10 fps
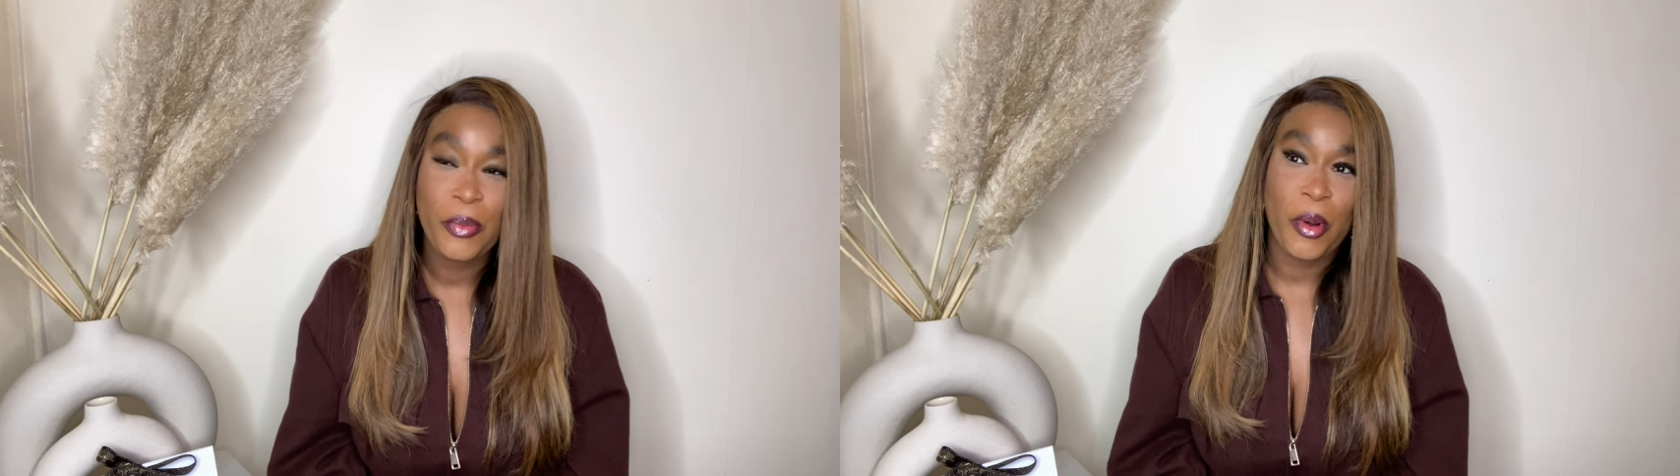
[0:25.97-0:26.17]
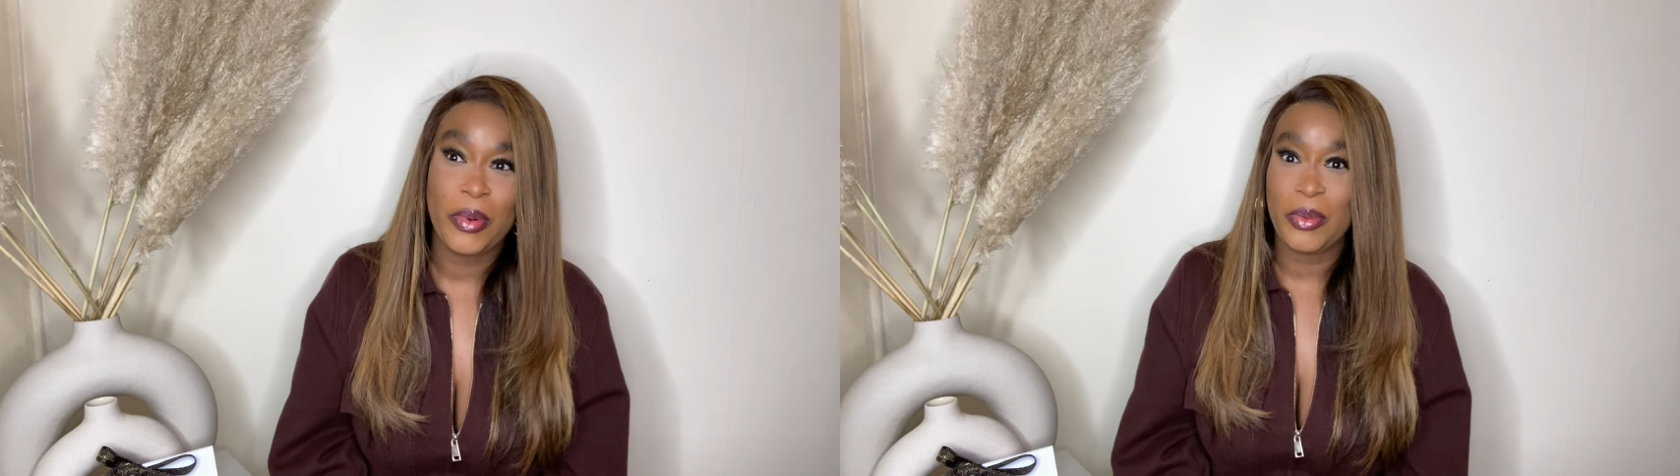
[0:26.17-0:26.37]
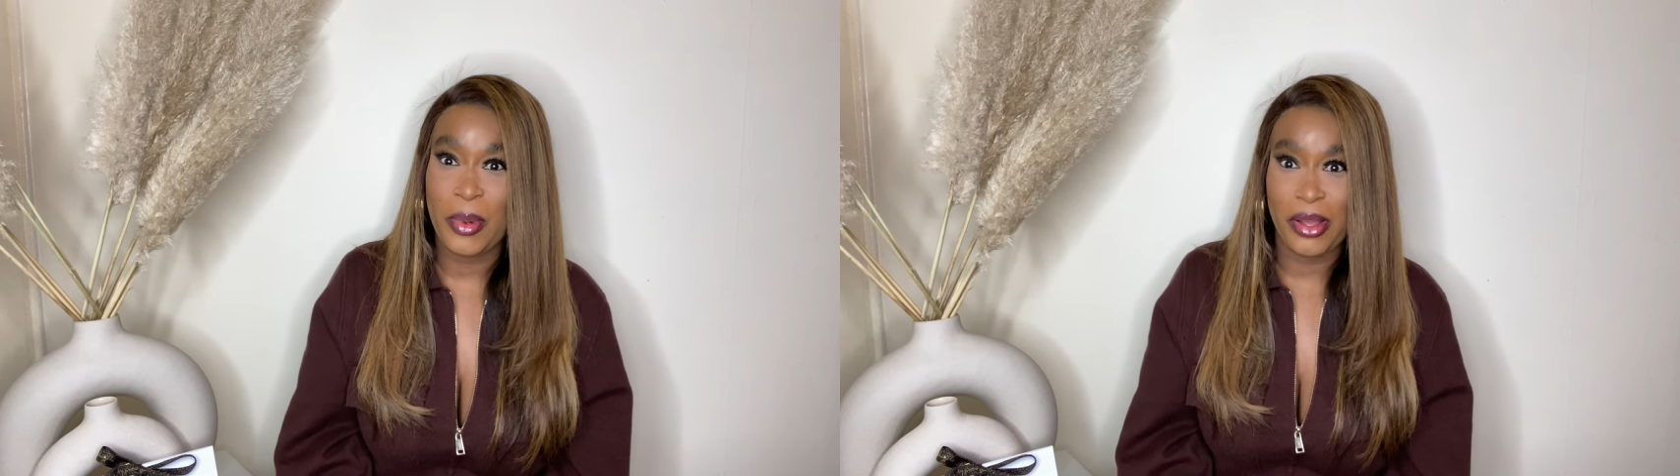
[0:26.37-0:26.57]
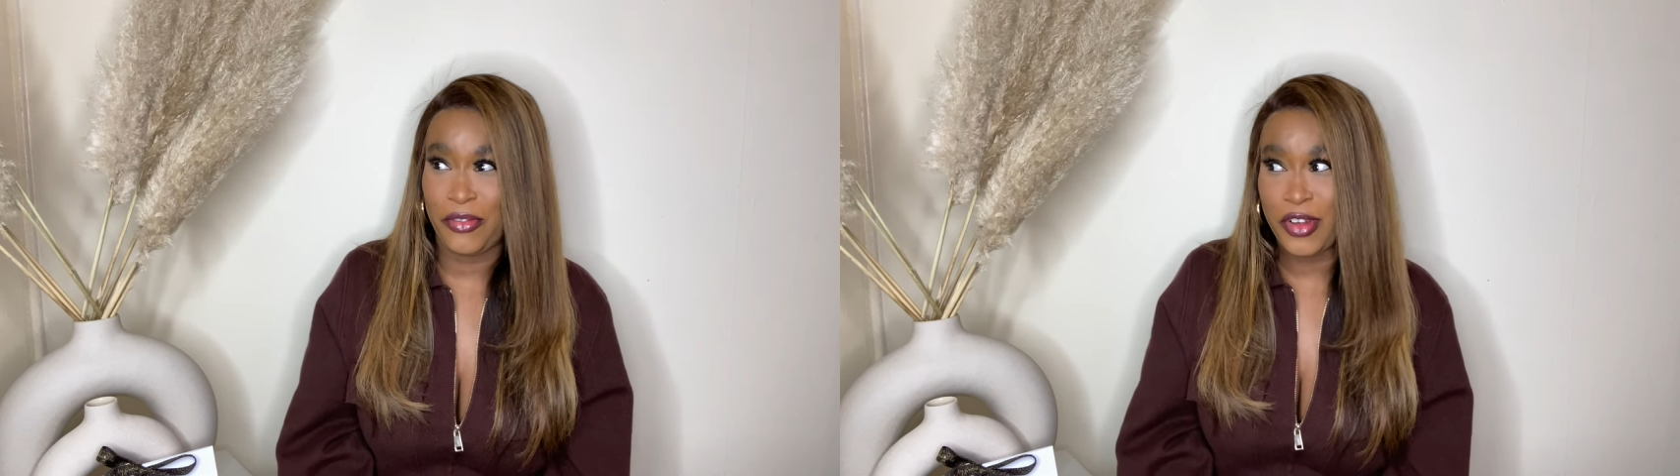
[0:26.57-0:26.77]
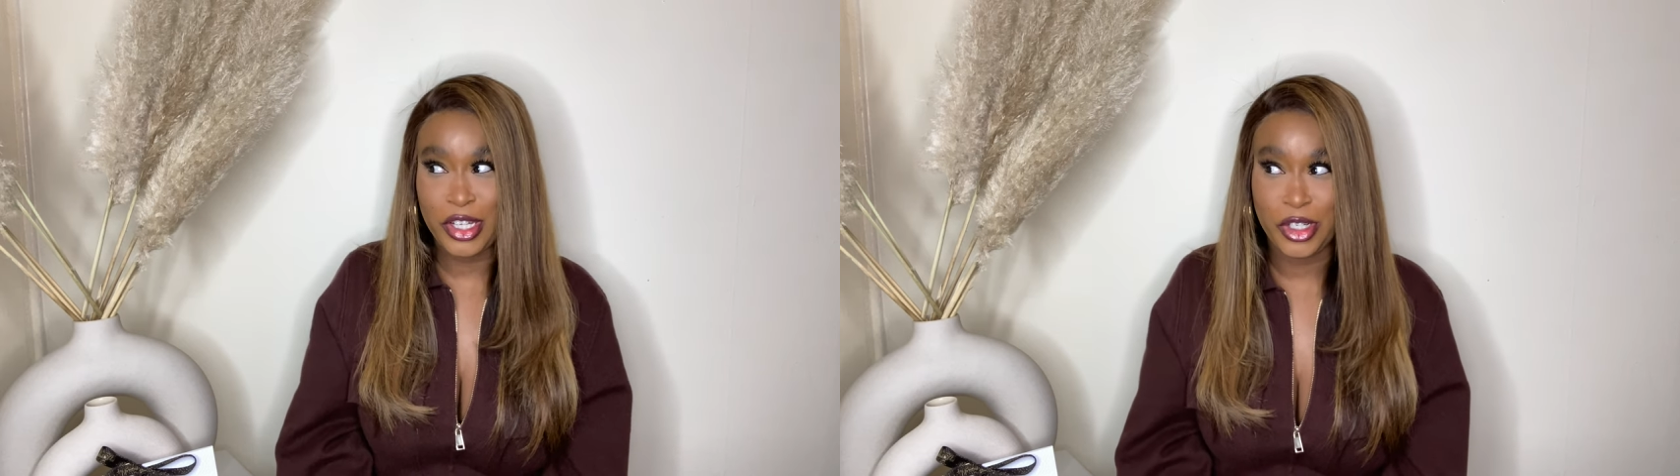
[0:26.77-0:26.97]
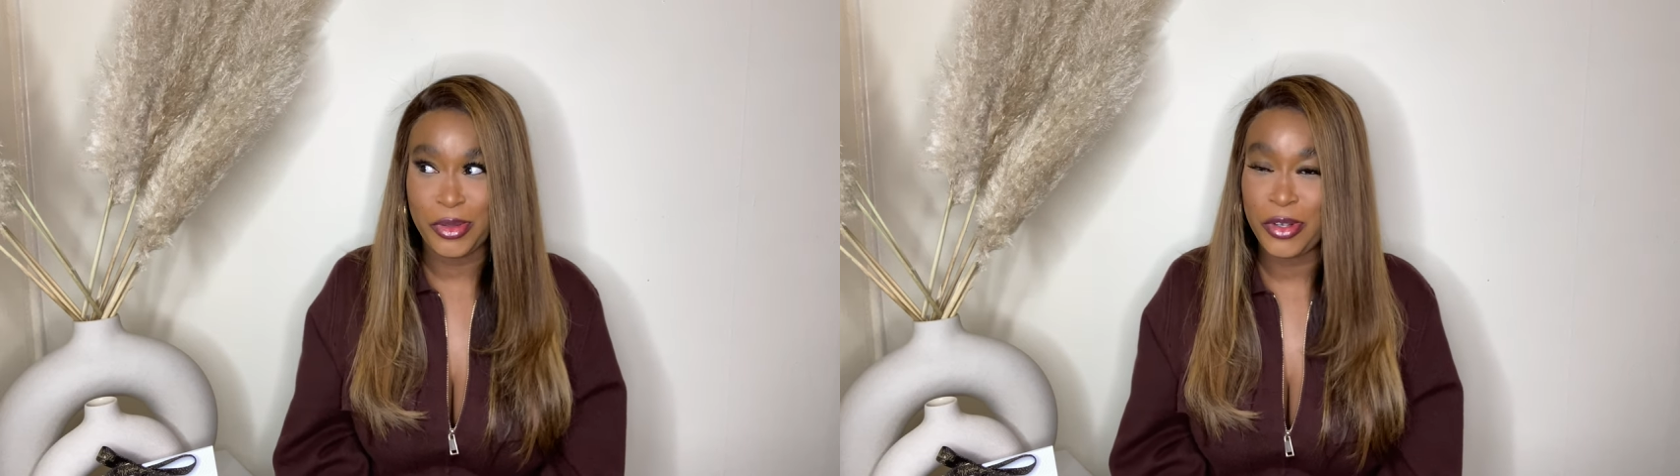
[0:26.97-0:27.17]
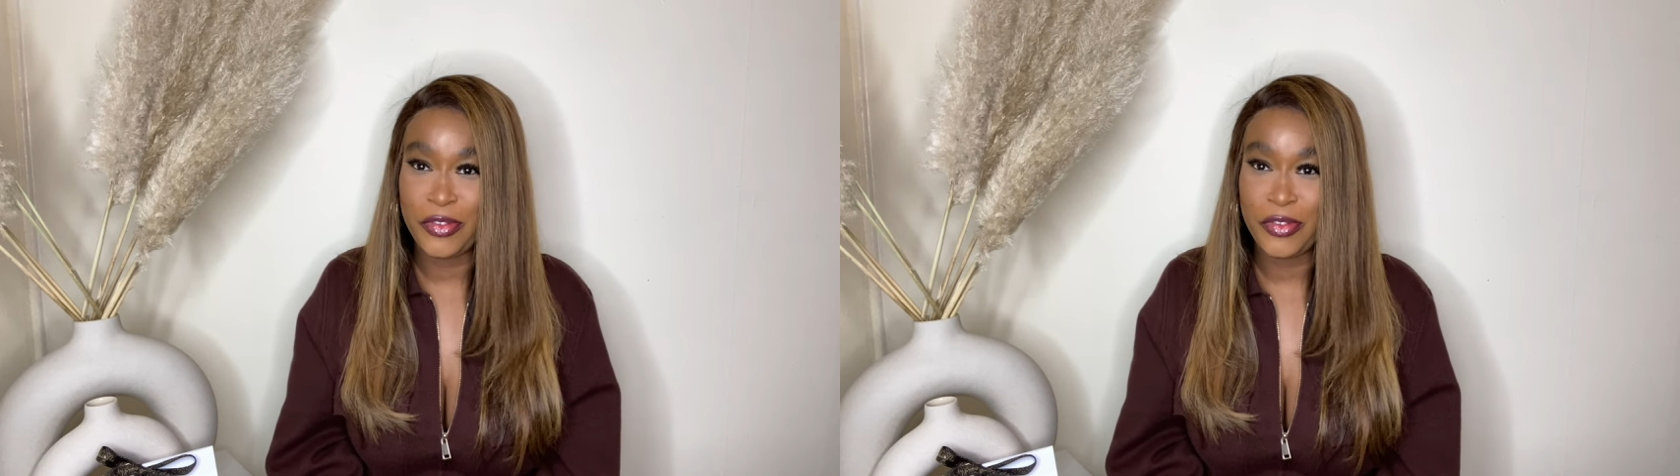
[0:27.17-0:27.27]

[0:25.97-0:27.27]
probably my first YouTube